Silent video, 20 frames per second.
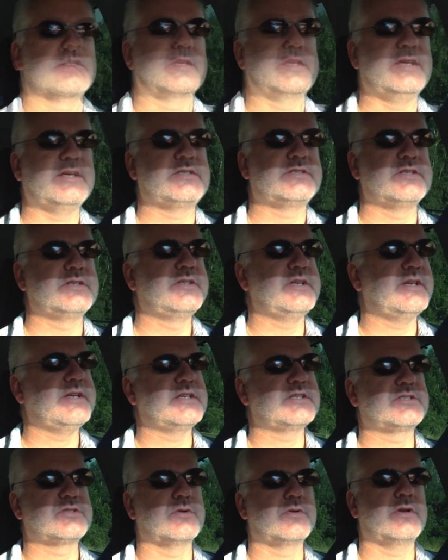G T
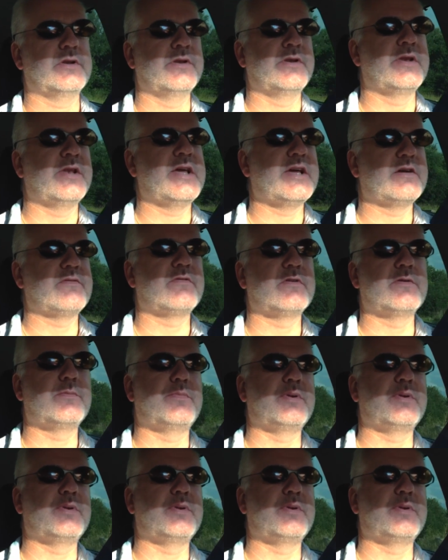D should never